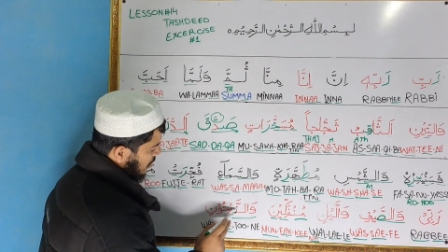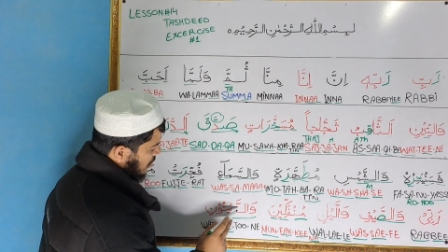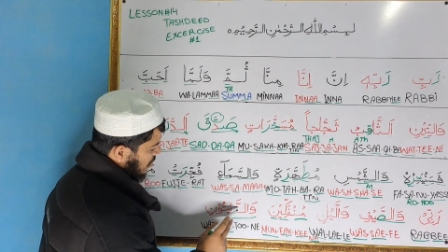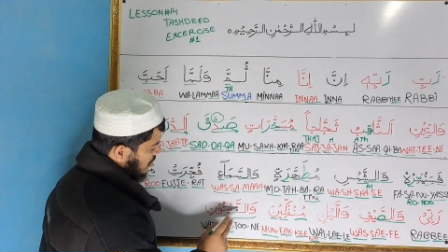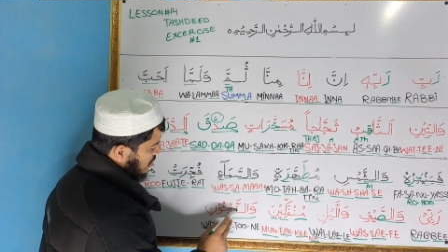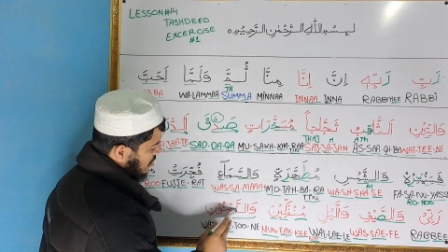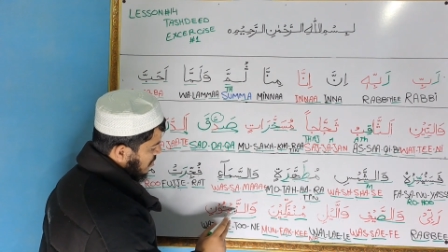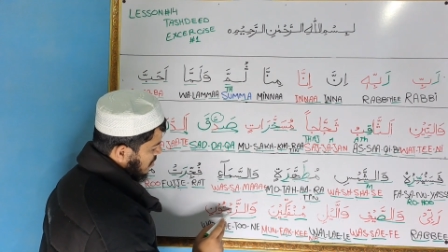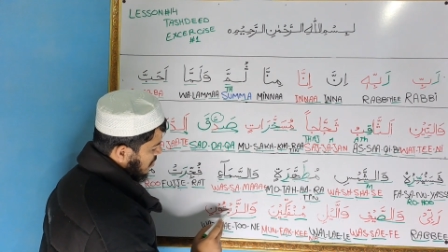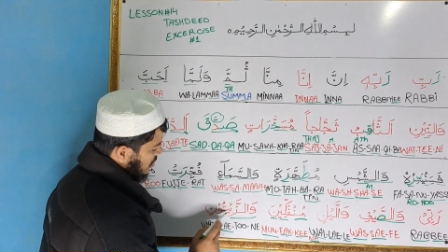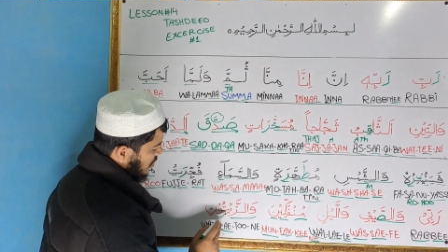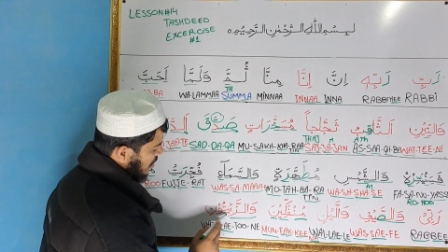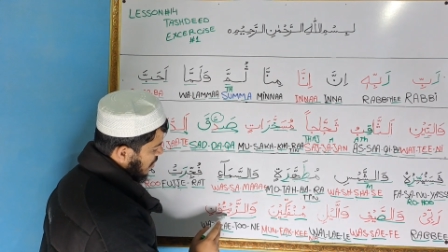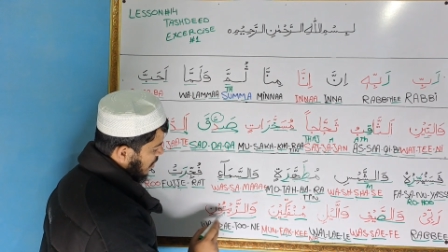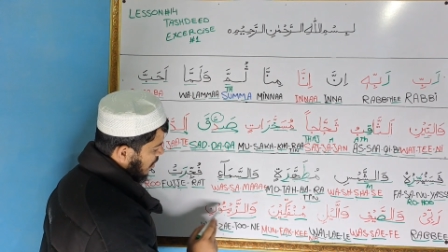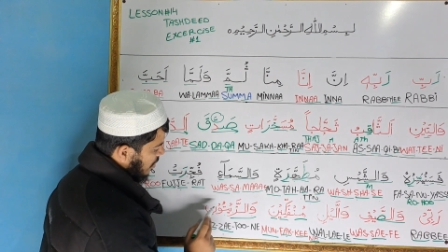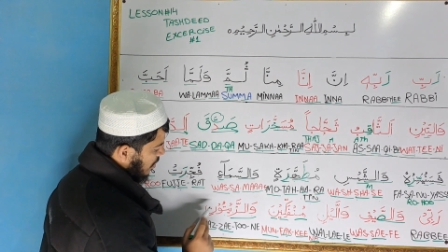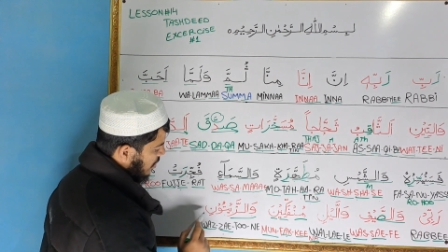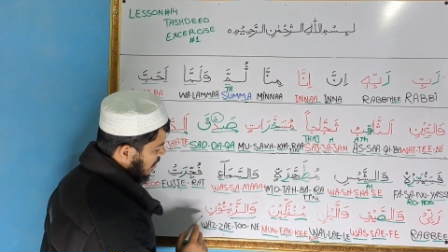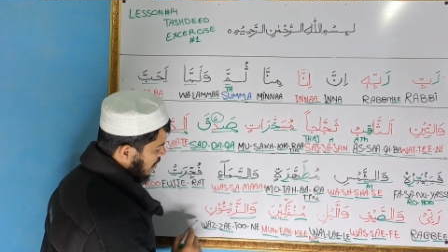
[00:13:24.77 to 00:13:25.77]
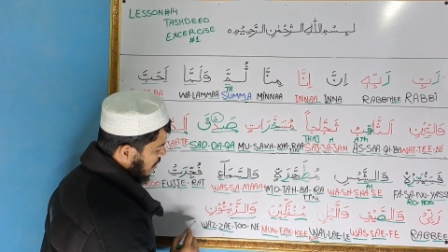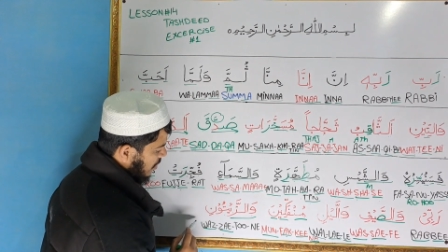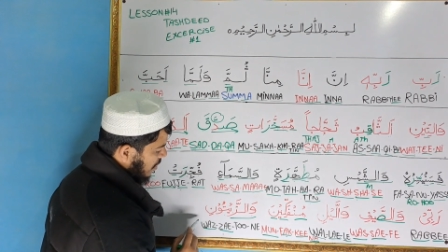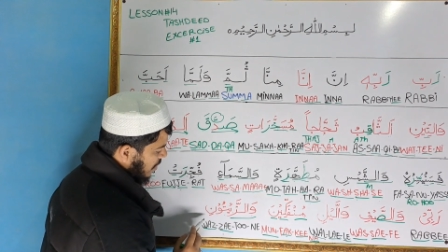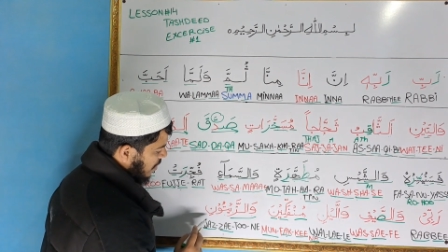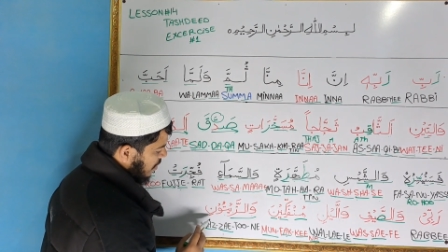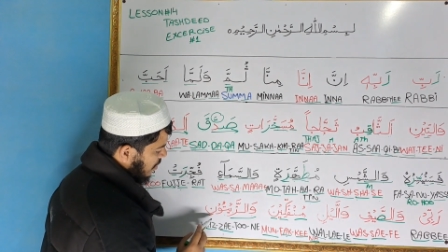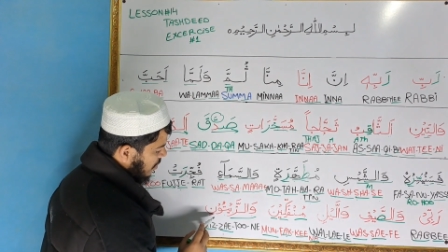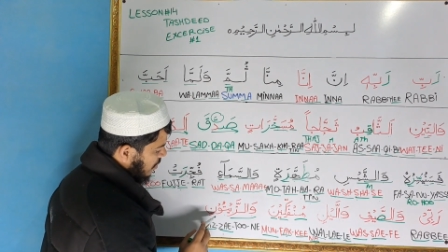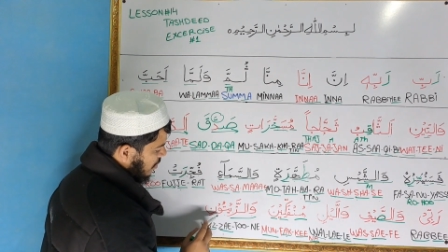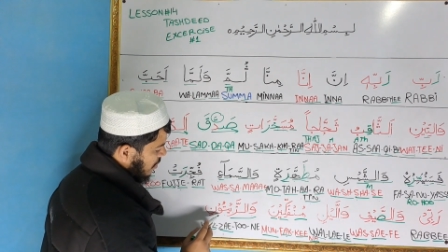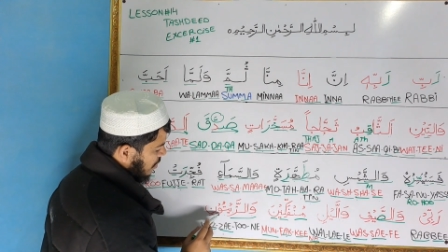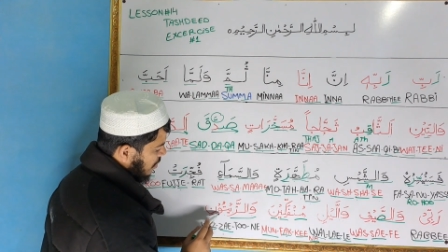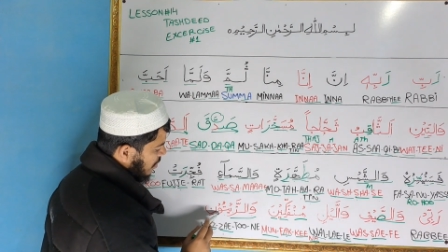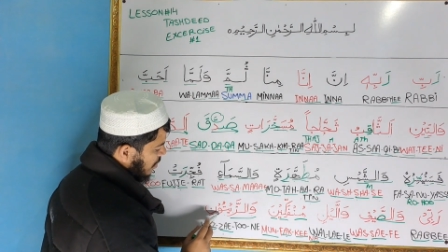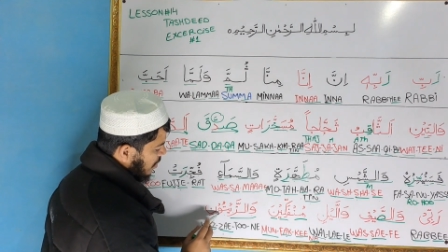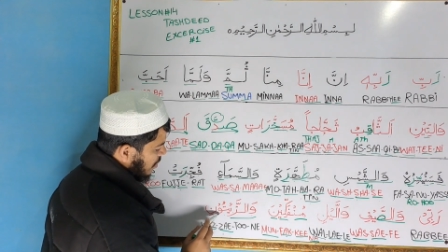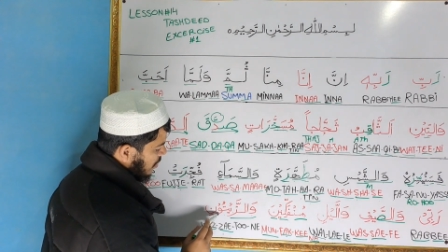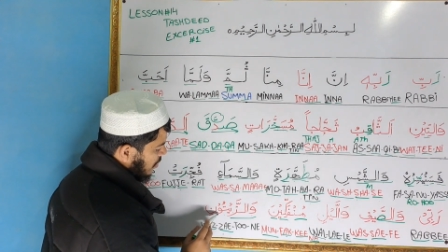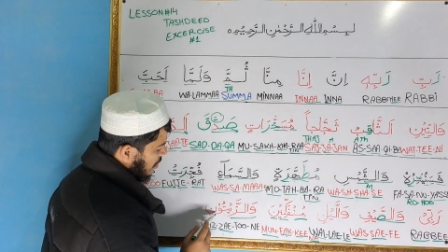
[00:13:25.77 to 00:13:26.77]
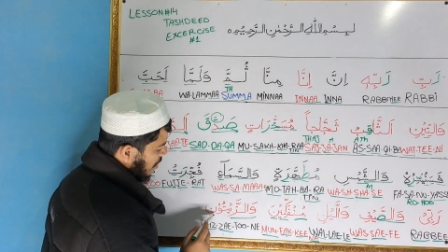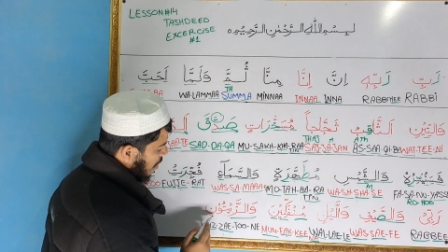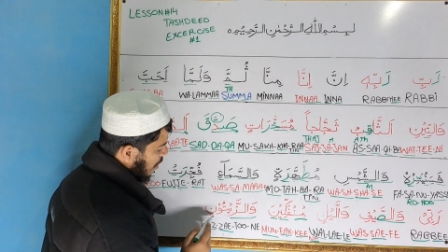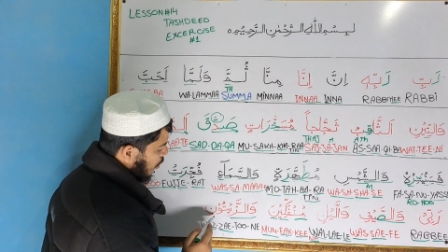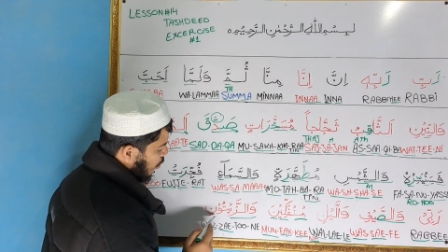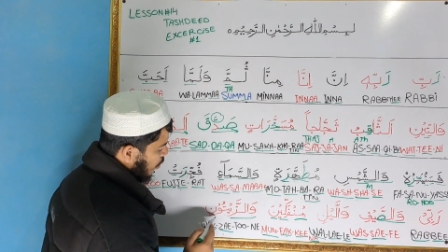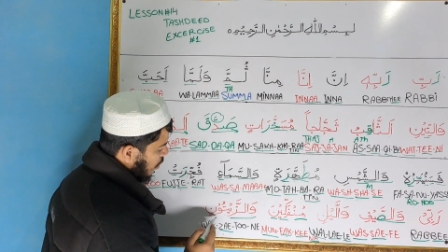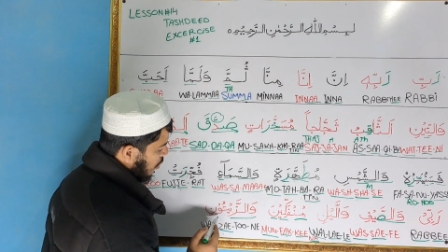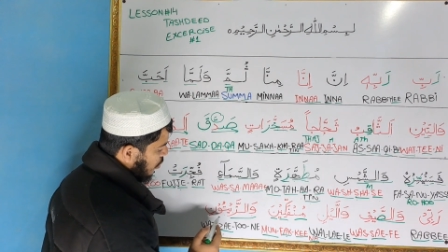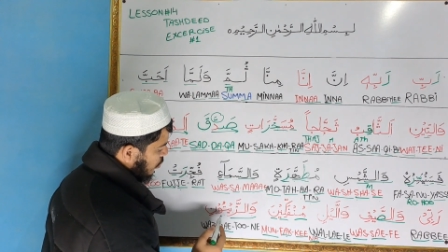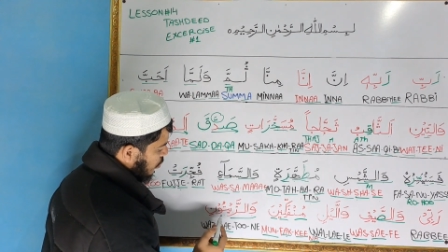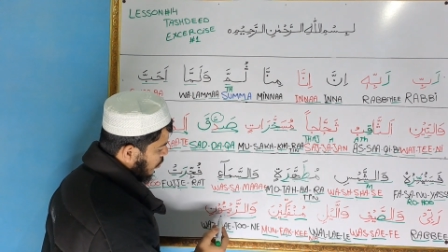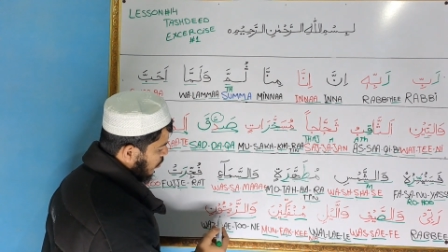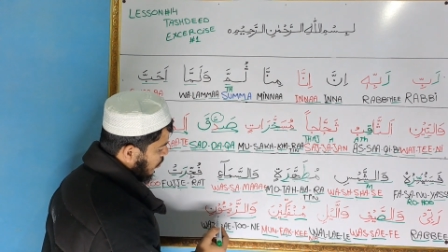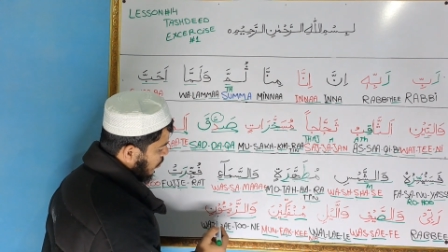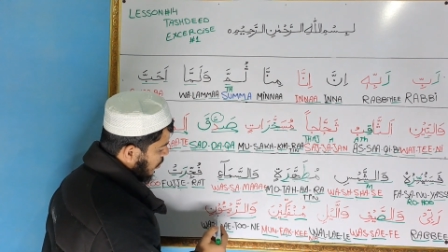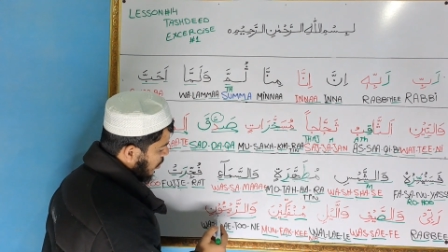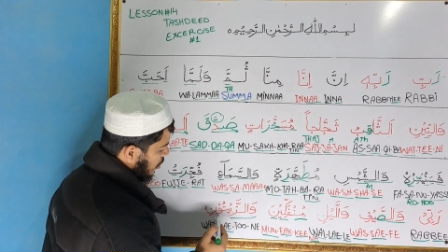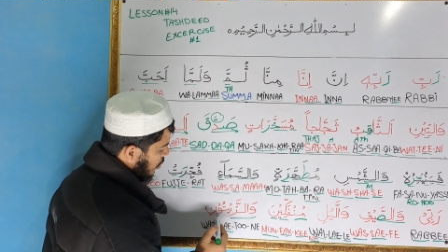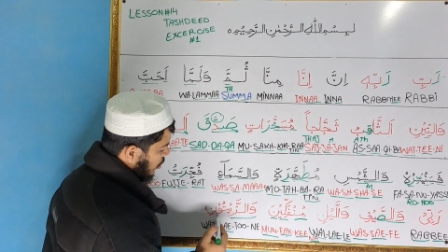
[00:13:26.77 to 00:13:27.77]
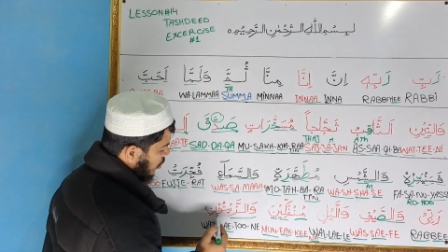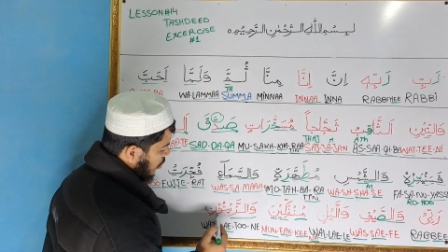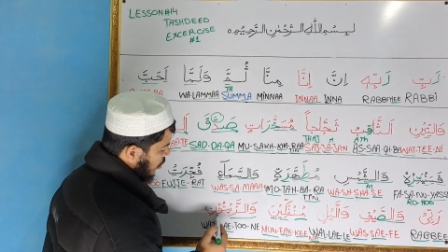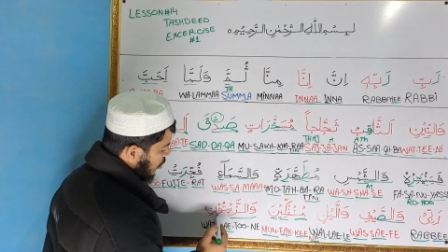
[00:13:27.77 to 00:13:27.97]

This is a lean letter. Ta, waw, dhamma,